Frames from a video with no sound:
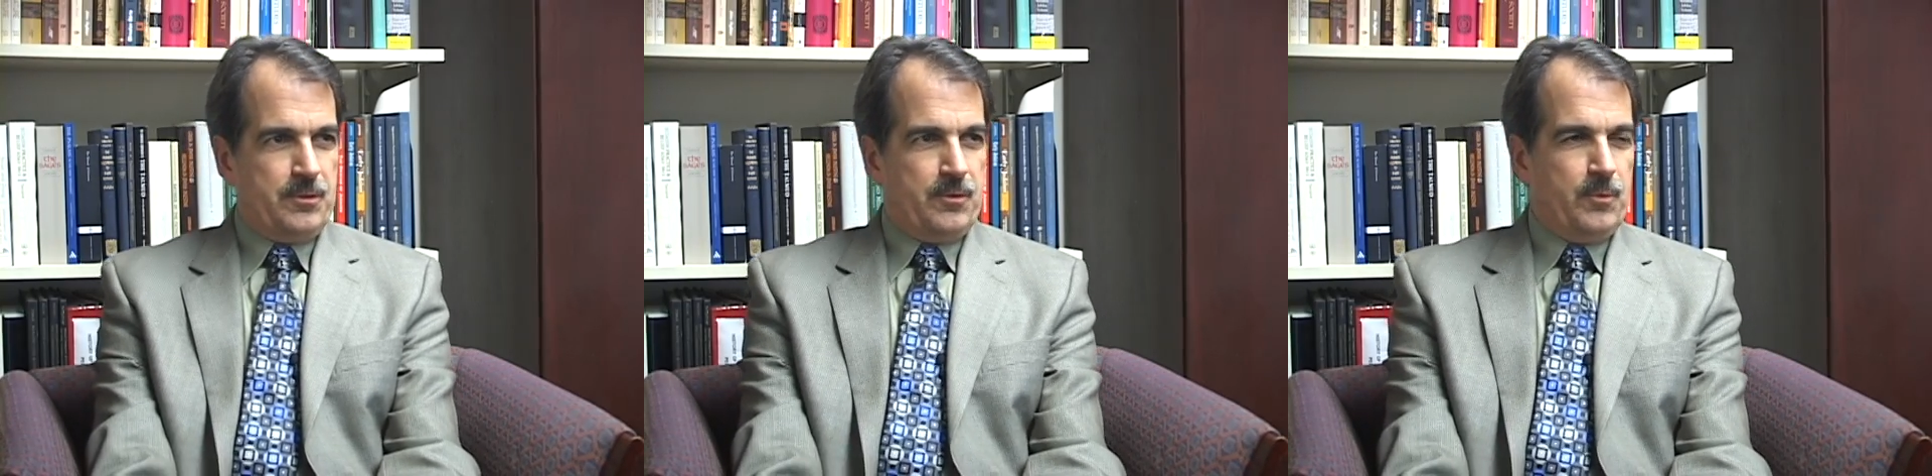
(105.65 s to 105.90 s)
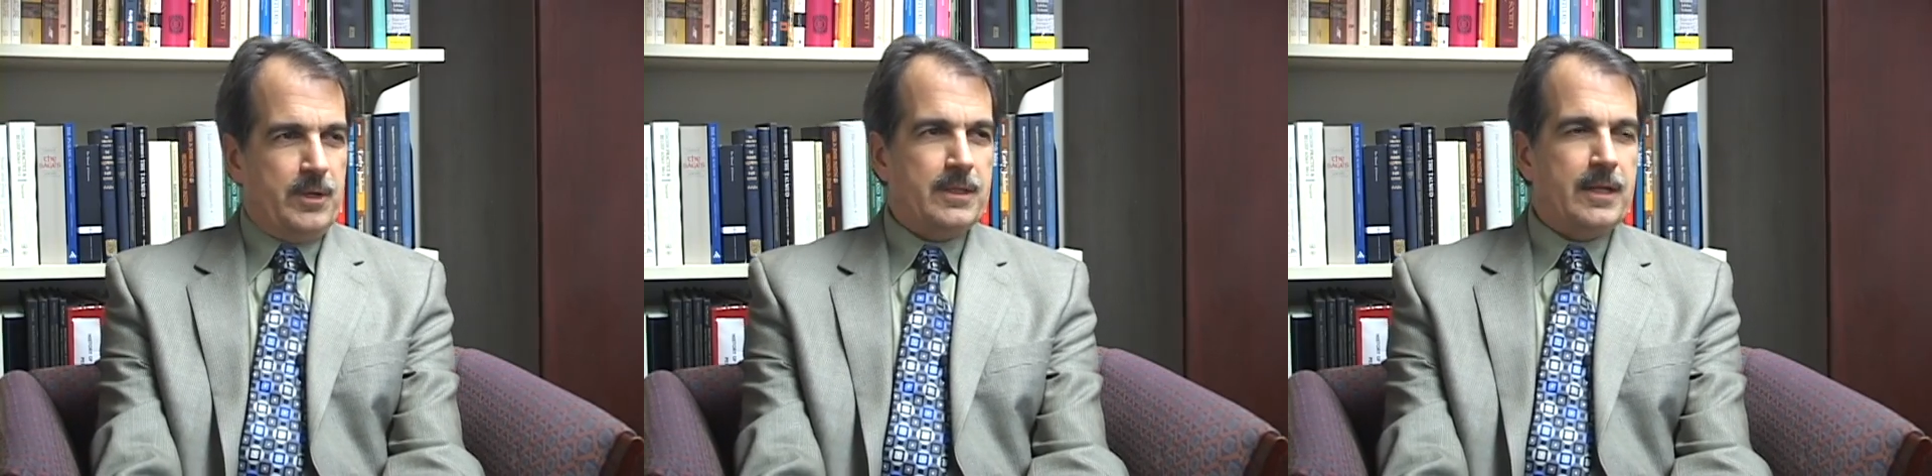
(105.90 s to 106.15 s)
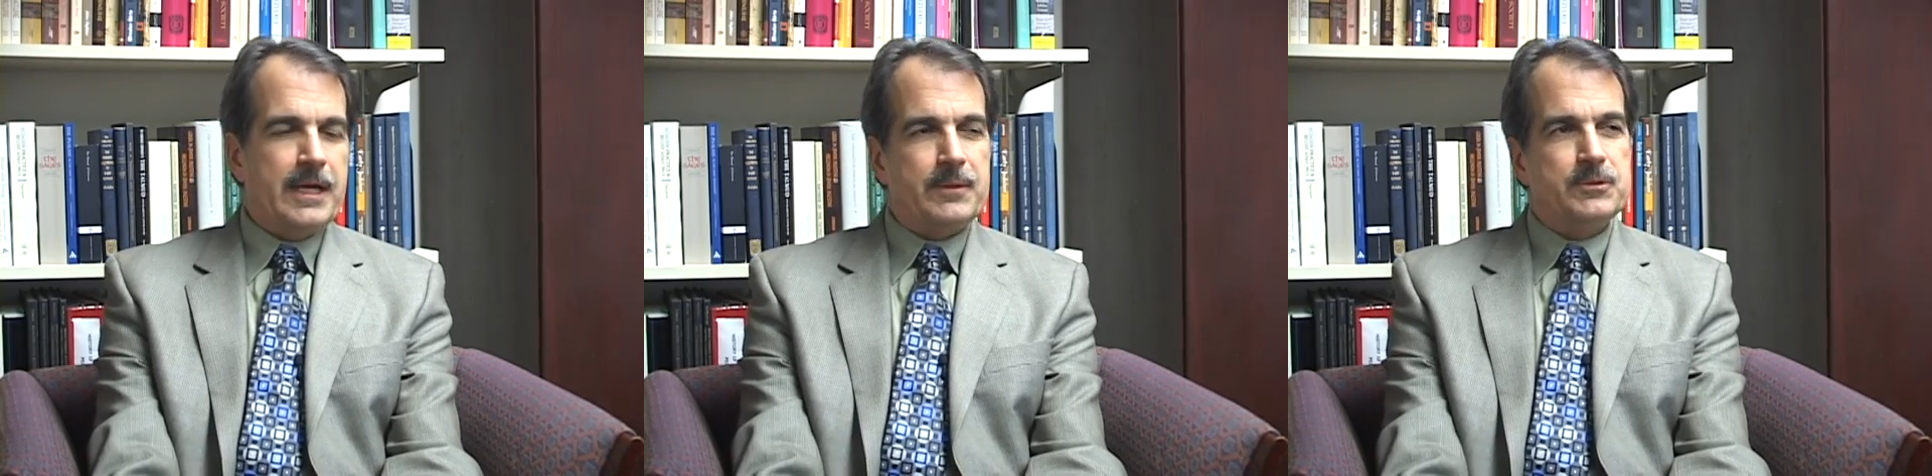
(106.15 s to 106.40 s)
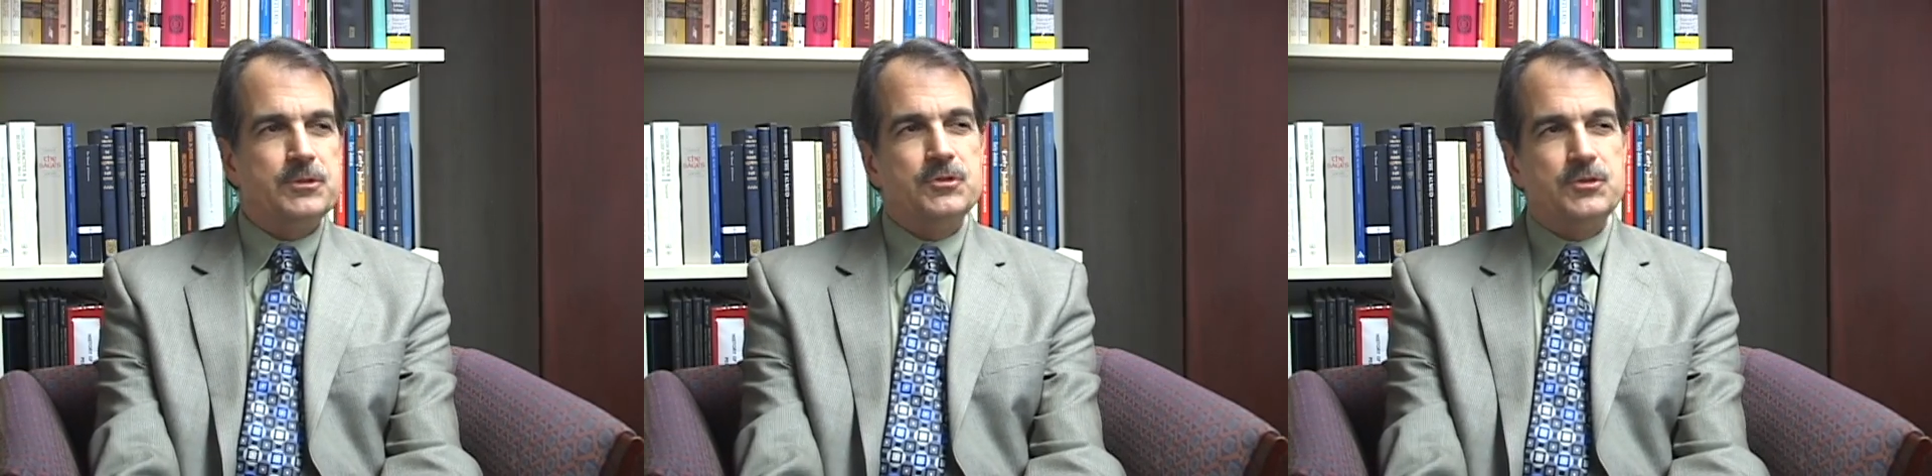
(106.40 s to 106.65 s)
the way
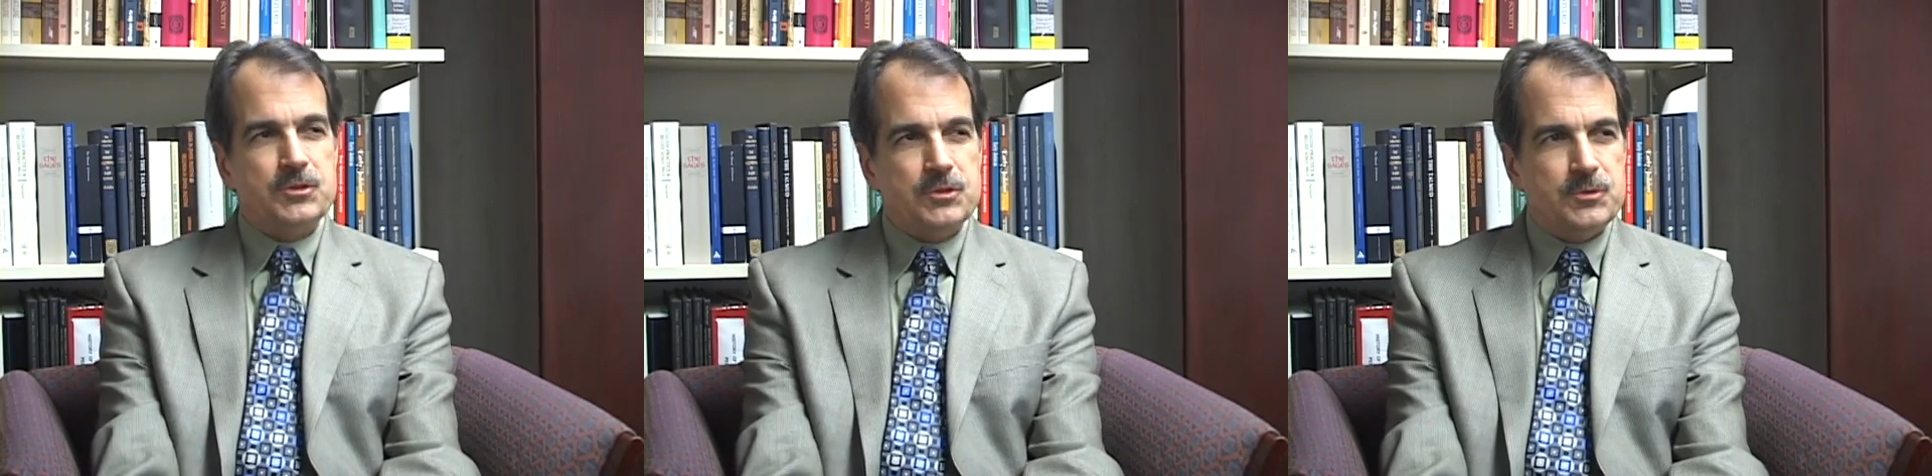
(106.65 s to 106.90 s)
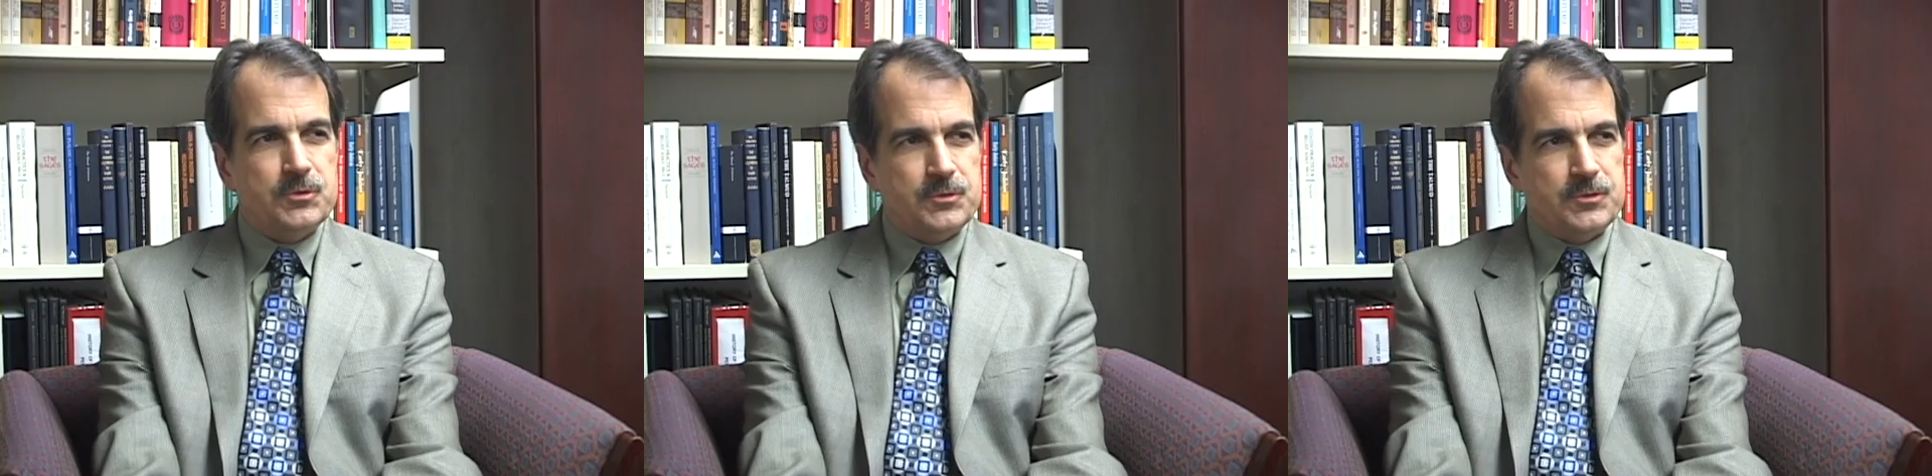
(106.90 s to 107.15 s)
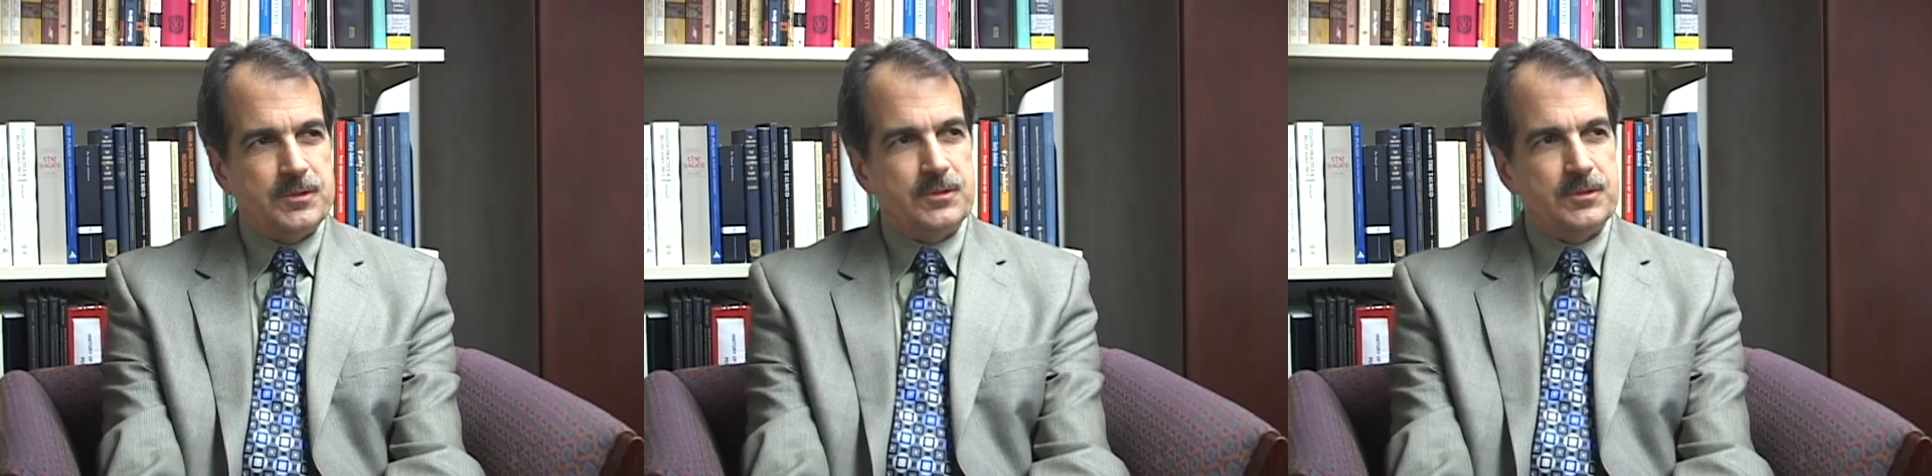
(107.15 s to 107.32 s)
language is used